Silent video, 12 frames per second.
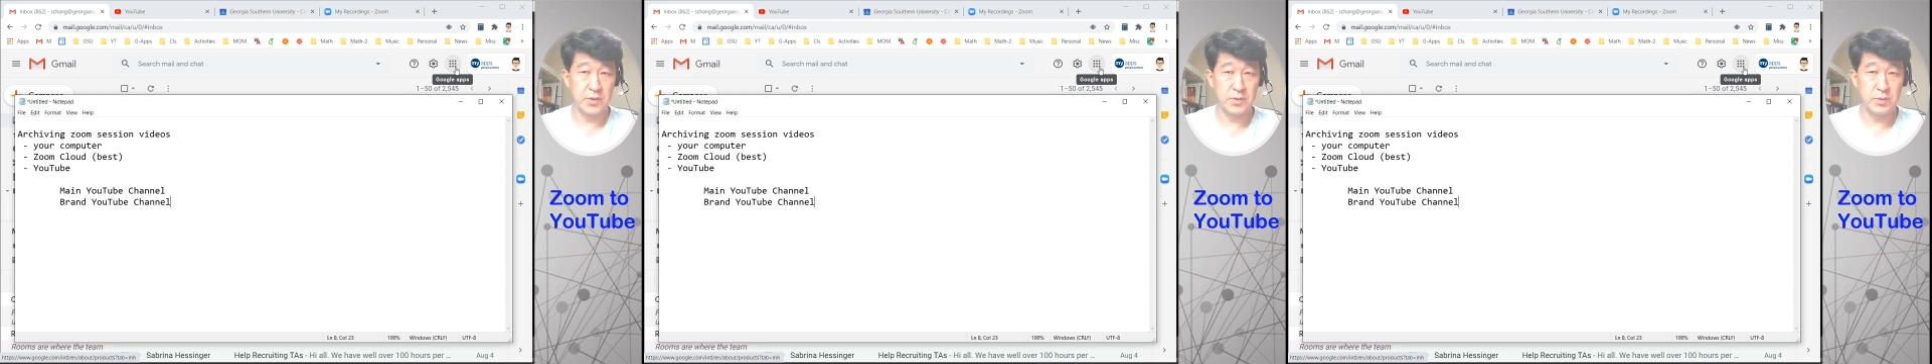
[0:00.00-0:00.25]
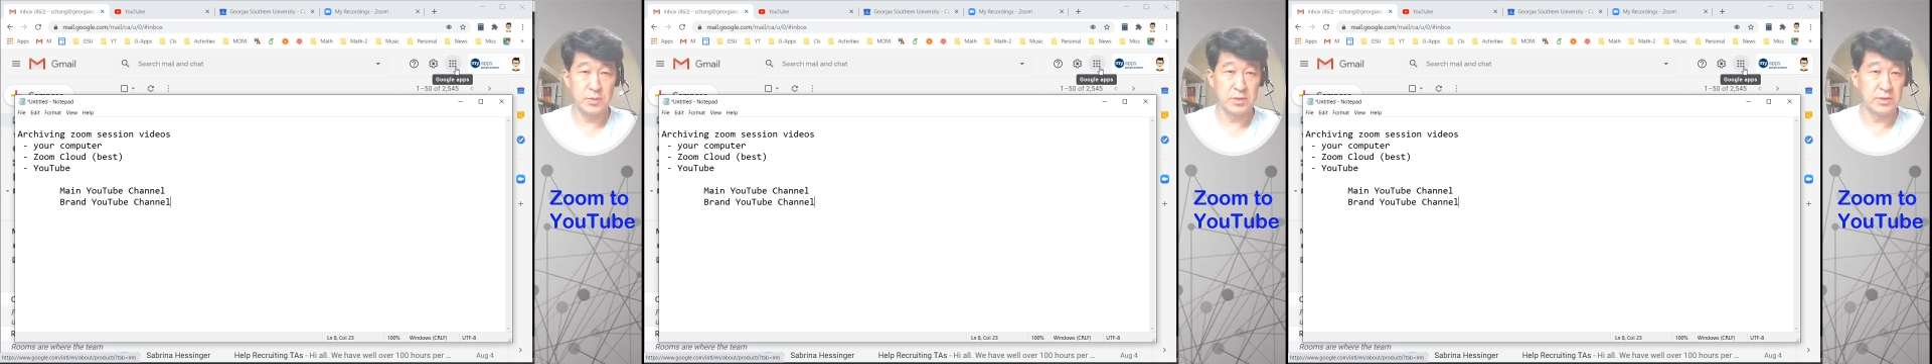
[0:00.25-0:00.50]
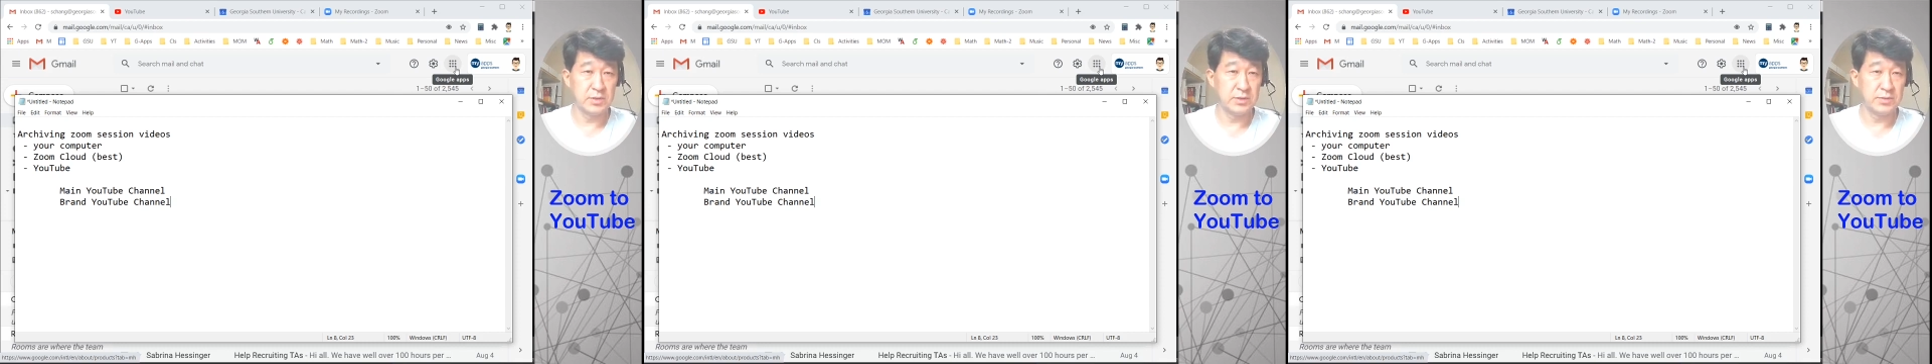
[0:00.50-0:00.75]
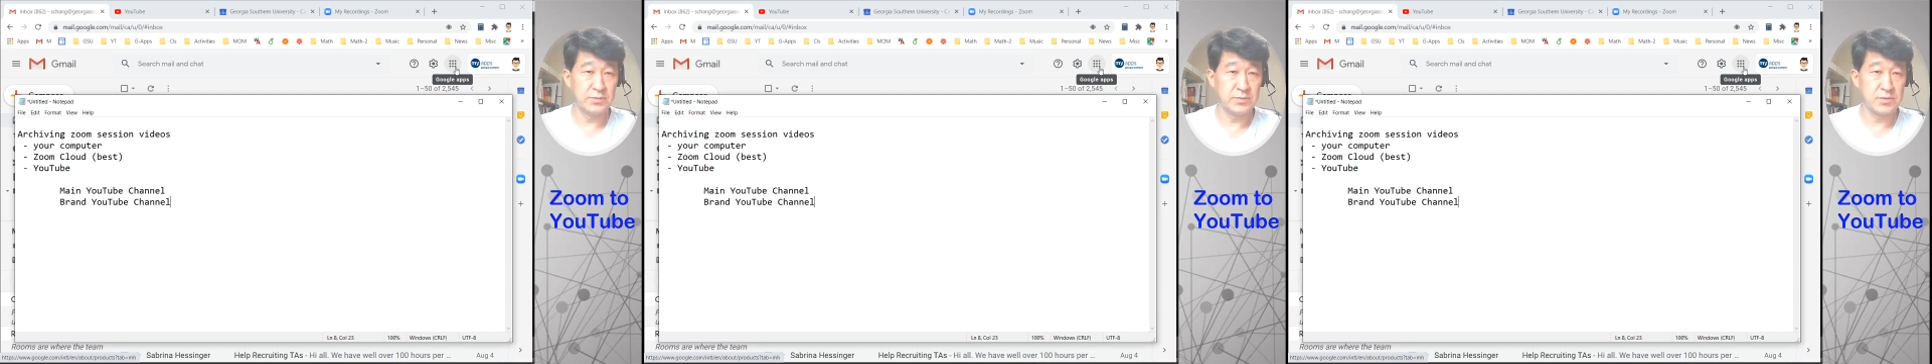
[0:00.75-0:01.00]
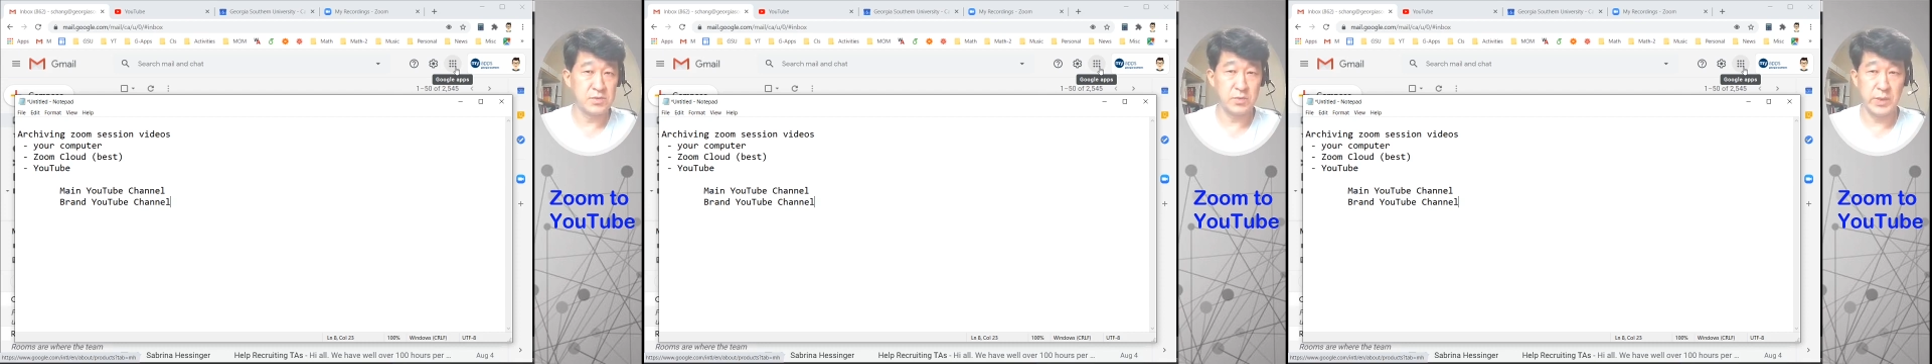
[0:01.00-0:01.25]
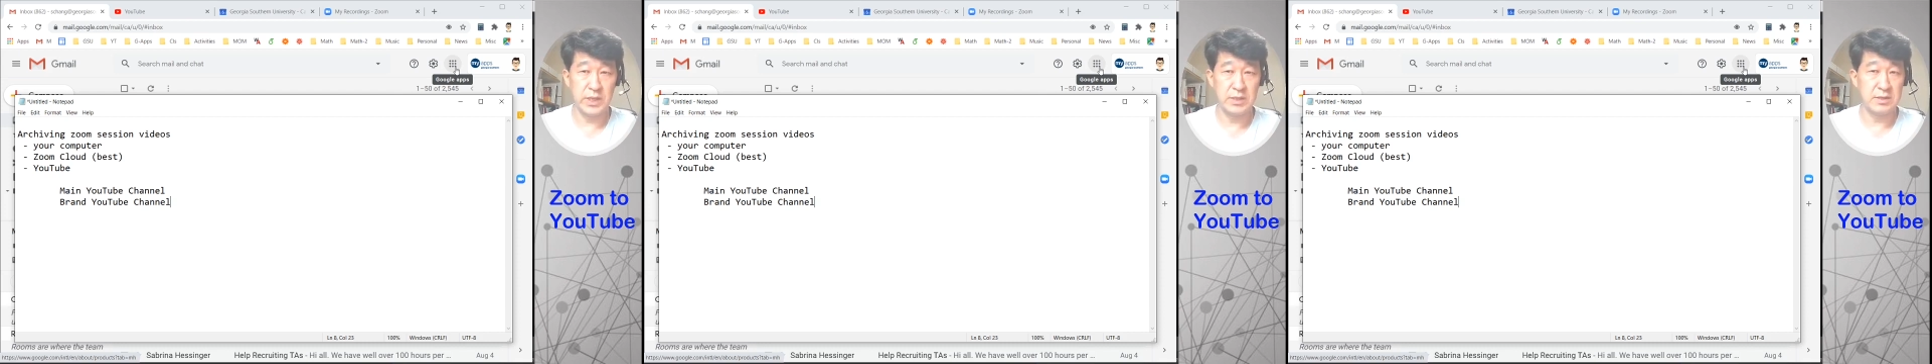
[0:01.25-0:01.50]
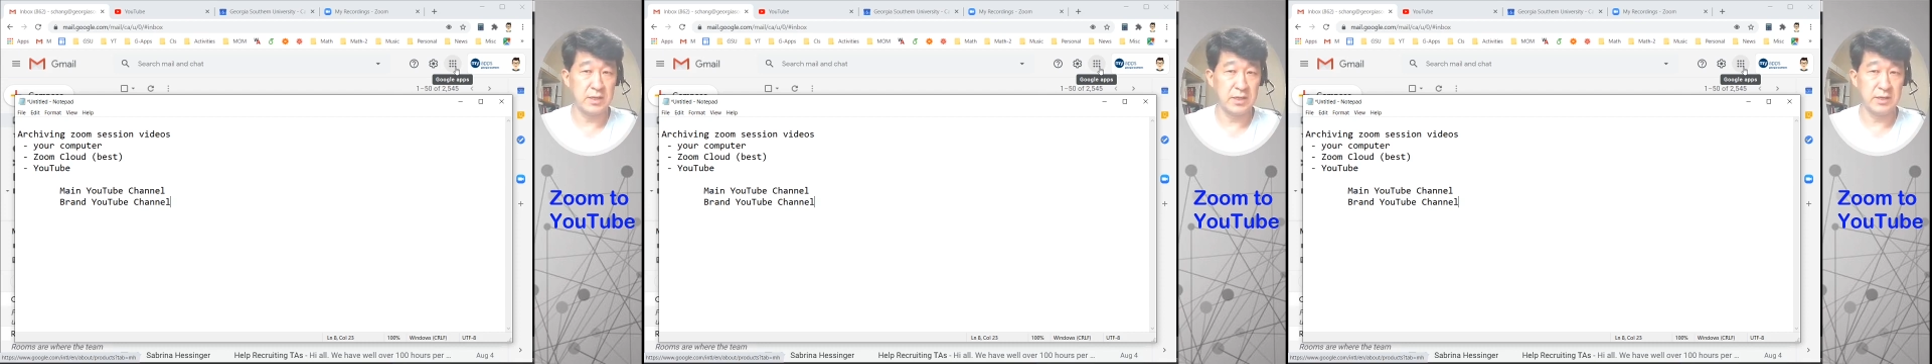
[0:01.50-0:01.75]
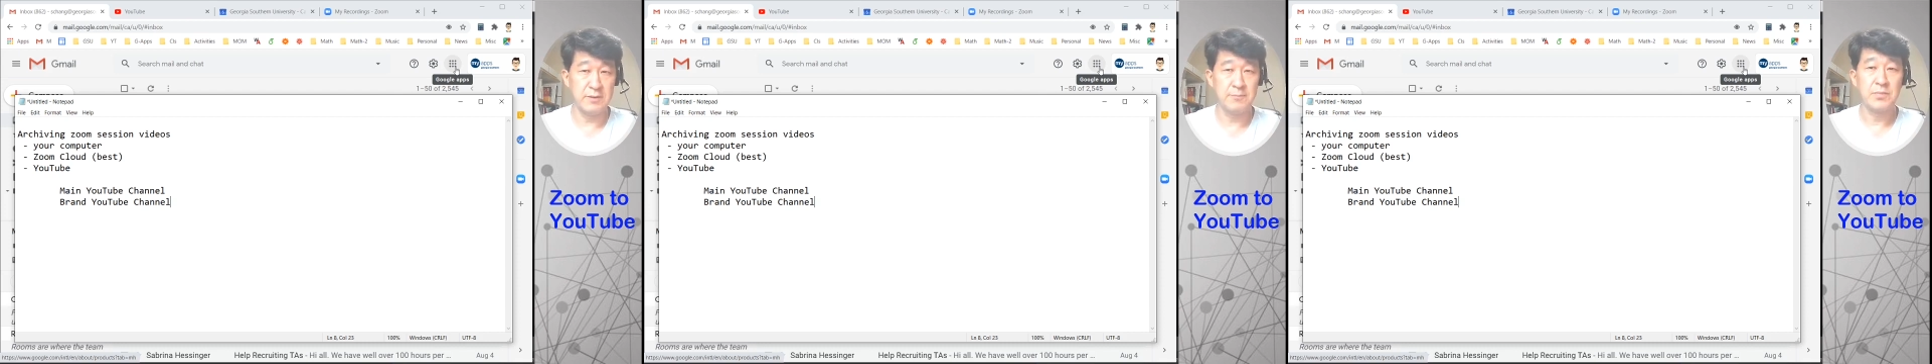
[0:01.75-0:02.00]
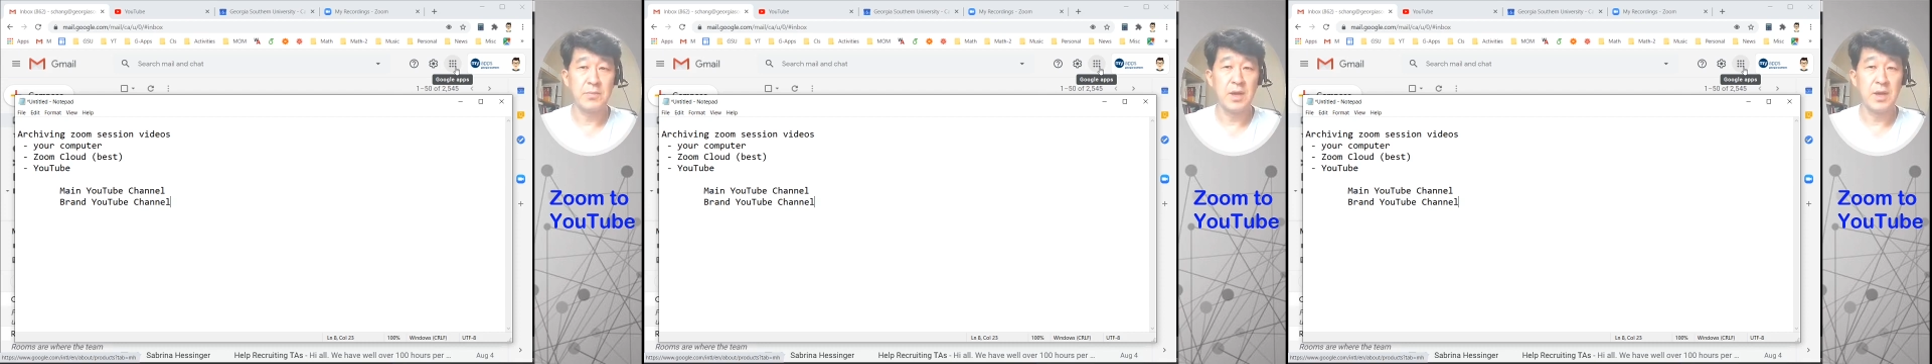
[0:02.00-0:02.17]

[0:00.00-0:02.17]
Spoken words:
Google Suite thing,